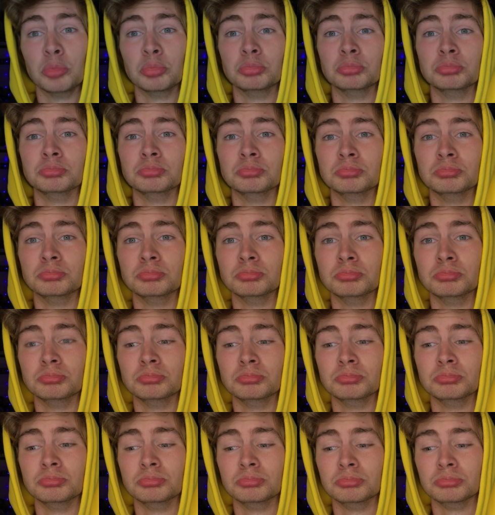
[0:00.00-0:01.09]
watching them
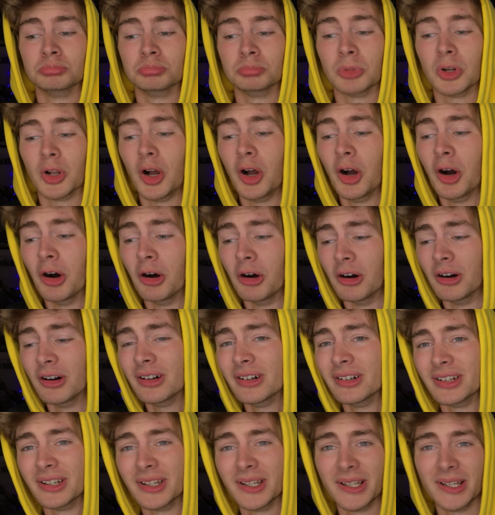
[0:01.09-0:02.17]
earlier.
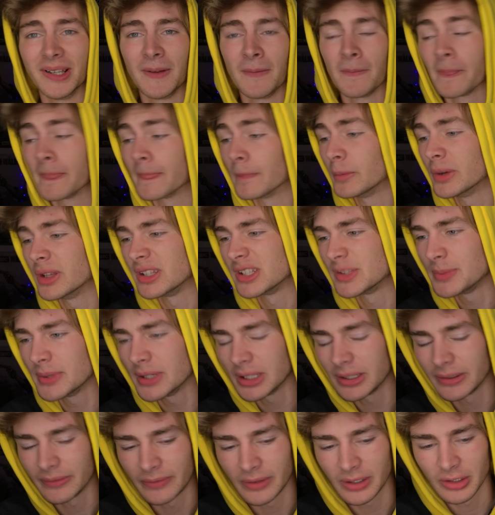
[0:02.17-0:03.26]
Oh. Wait,
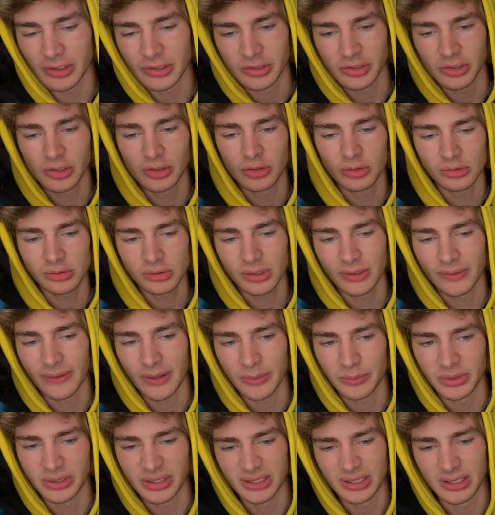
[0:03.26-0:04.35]
speaking of videos, you're cool if I
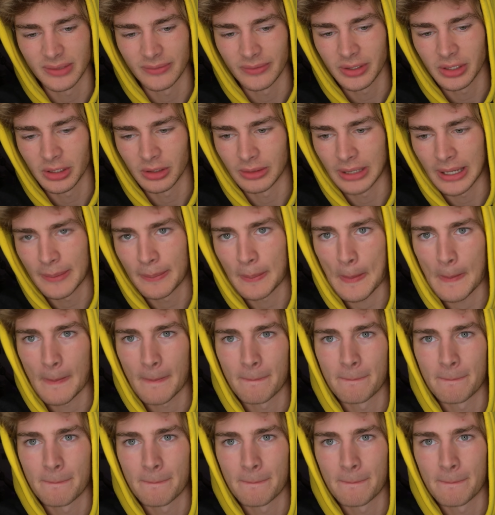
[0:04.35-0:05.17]
put this in a video, right?